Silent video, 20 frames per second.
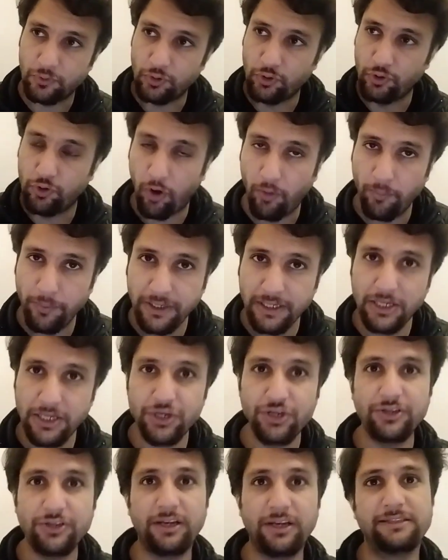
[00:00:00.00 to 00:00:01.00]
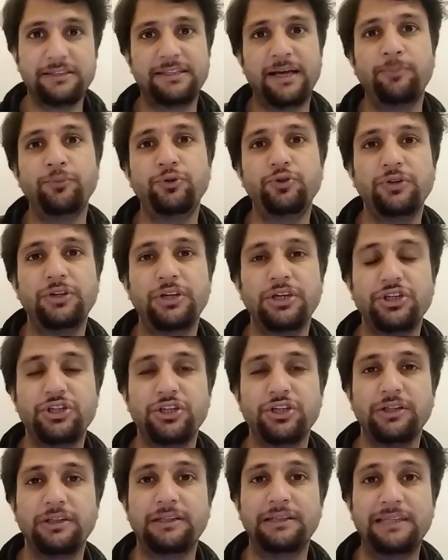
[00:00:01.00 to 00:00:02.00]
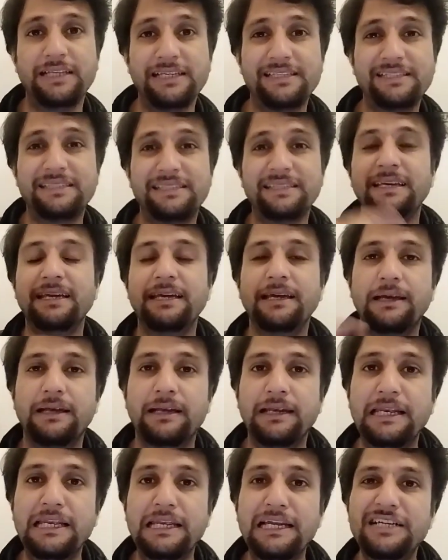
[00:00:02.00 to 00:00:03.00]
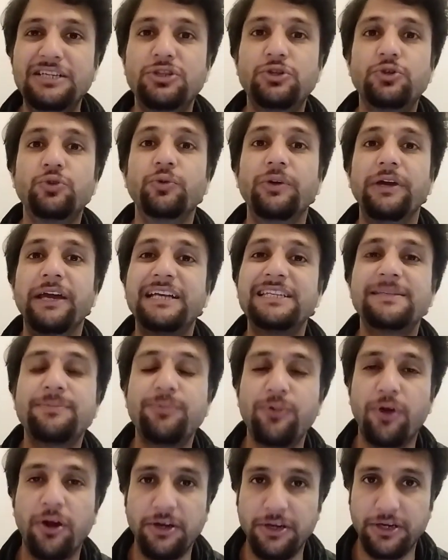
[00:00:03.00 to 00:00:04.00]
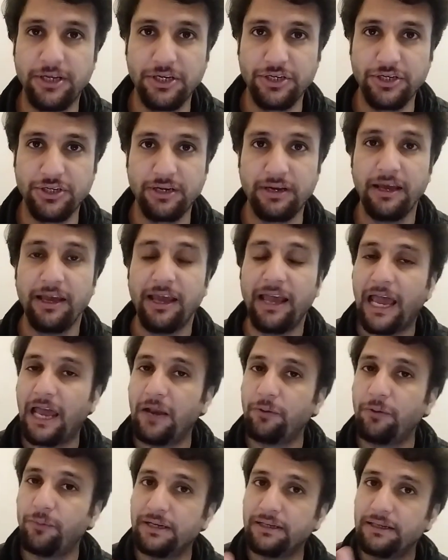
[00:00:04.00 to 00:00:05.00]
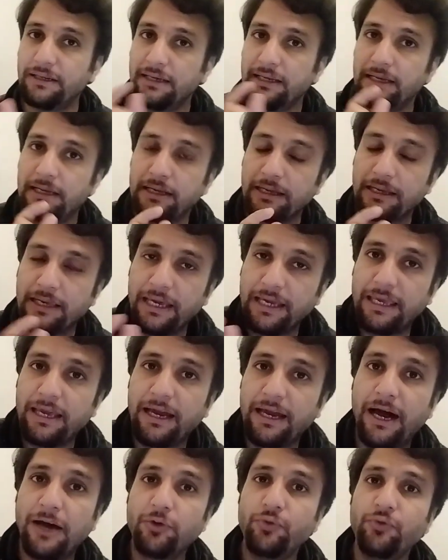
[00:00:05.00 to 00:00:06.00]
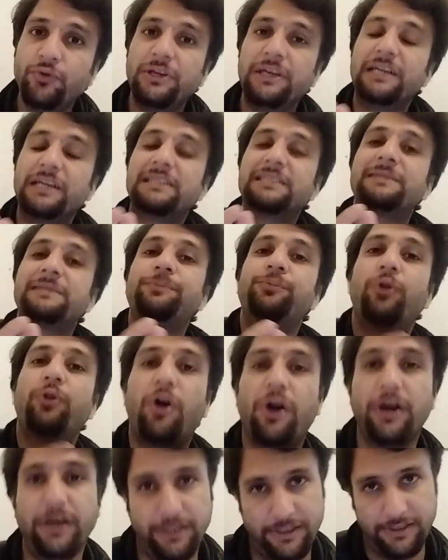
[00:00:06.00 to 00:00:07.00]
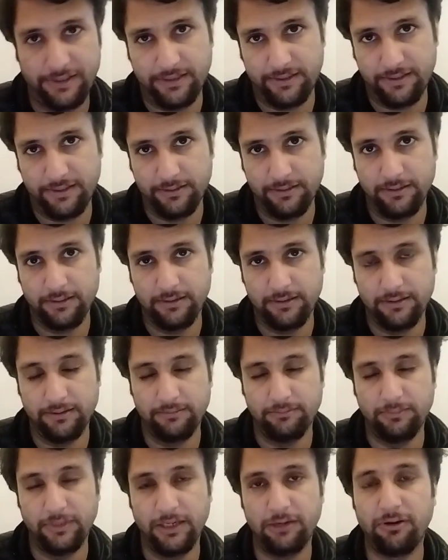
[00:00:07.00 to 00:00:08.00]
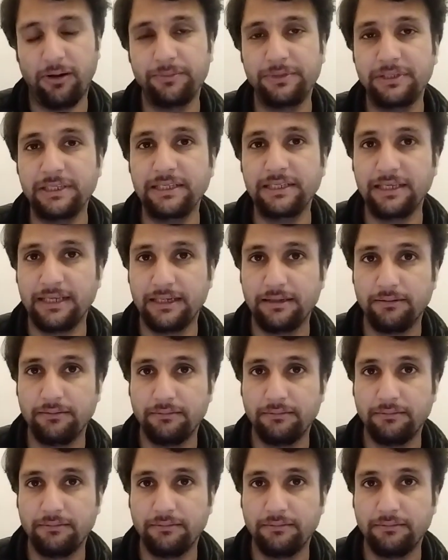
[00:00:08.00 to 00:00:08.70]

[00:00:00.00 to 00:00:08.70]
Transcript: domination and subjugation, this leads to exploitation. And when K.K. Haruni exploits Nawabdin,